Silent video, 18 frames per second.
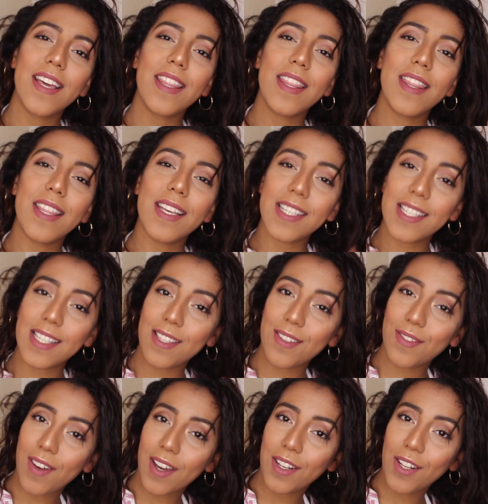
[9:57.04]
This is
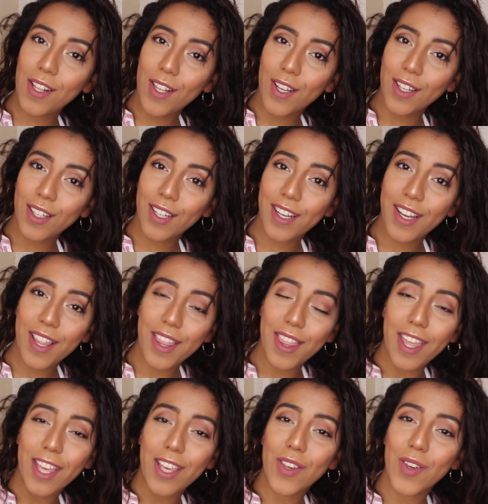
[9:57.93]
the final look.
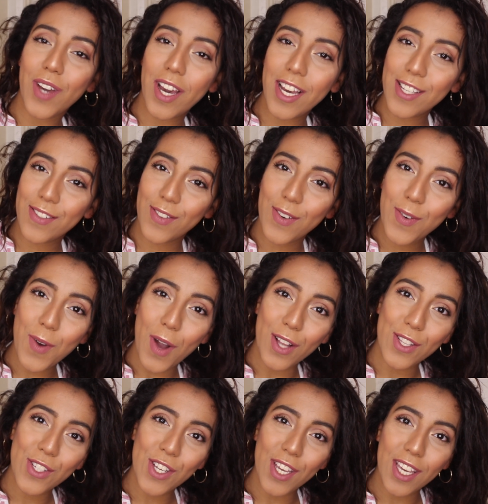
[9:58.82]
Thank you guys for
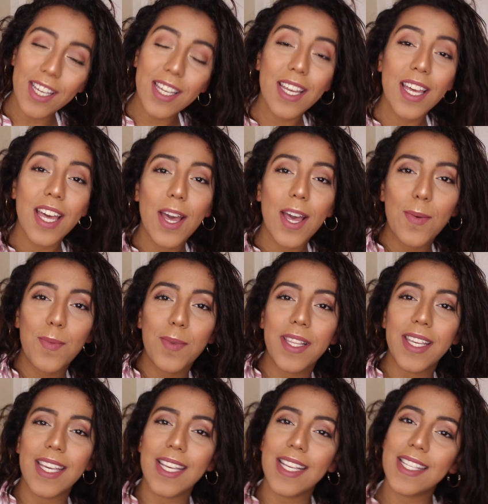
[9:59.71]
watching.
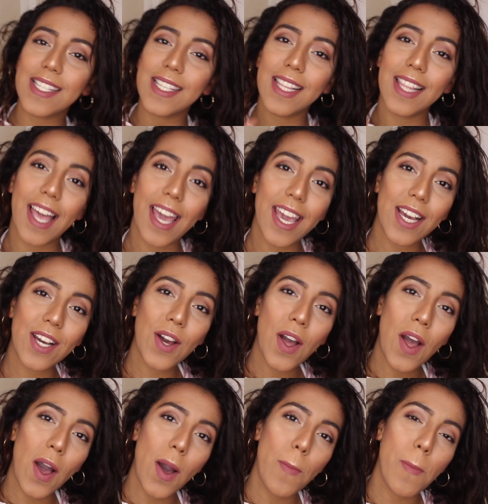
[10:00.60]
Please like,
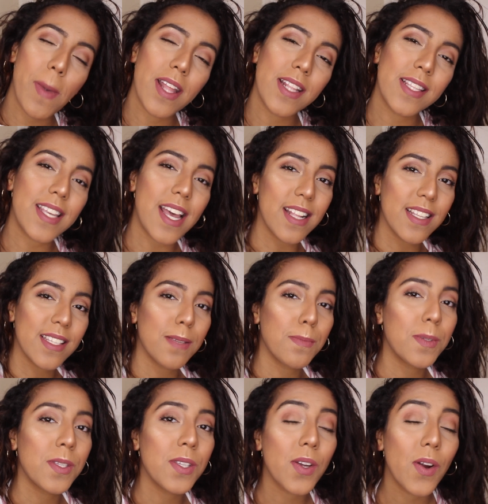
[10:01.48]
comment, and
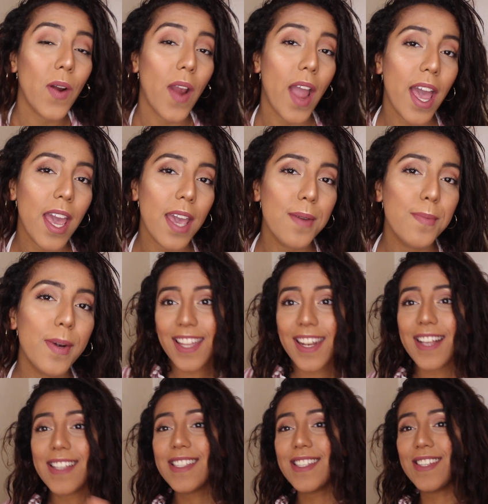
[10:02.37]
subscribe,
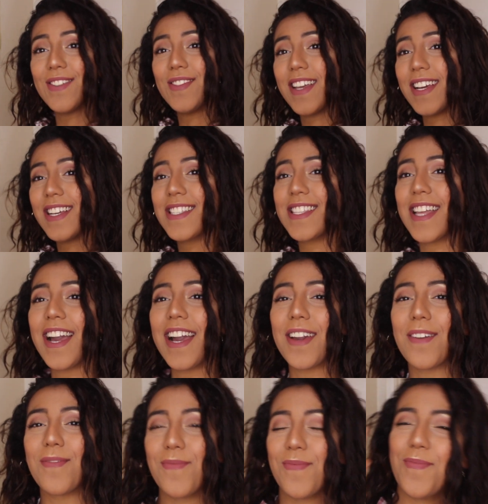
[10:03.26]
and I'll see you next
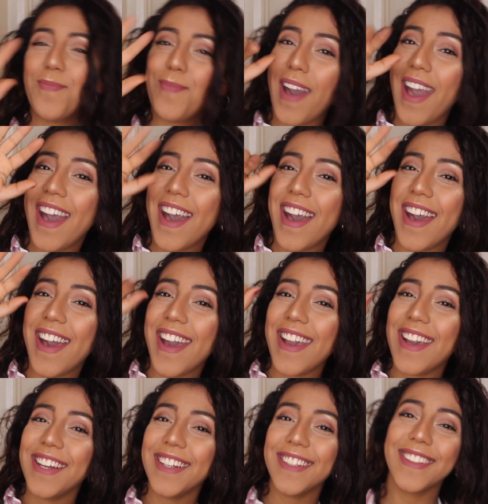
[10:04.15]
time.
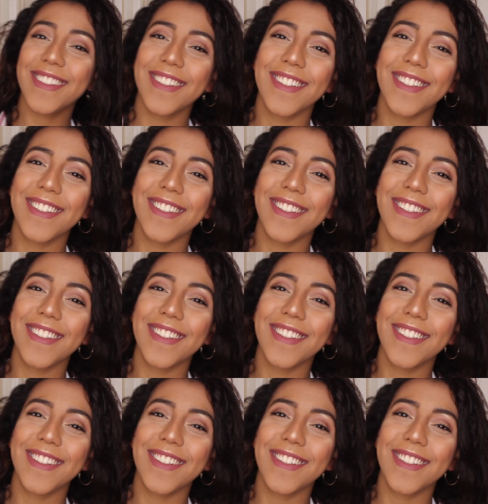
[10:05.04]
Bye!